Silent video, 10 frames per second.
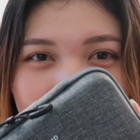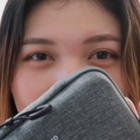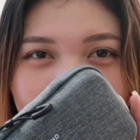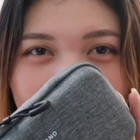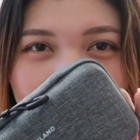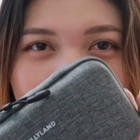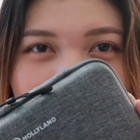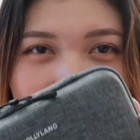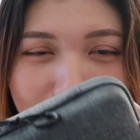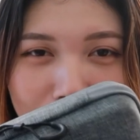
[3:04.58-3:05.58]
You look at the
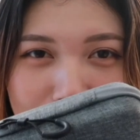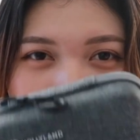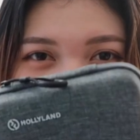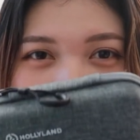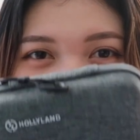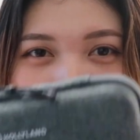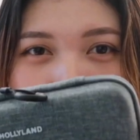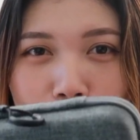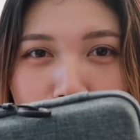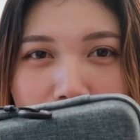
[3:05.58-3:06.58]
case to
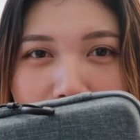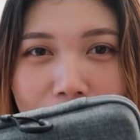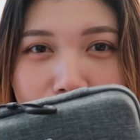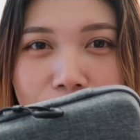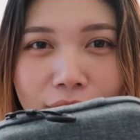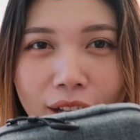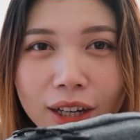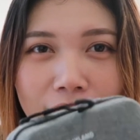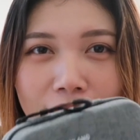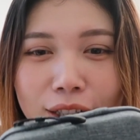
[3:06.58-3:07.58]
put everything
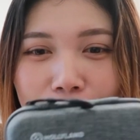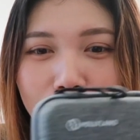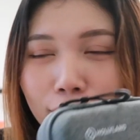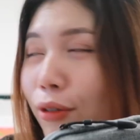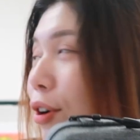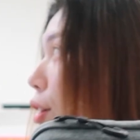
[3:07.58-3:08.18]
in here, so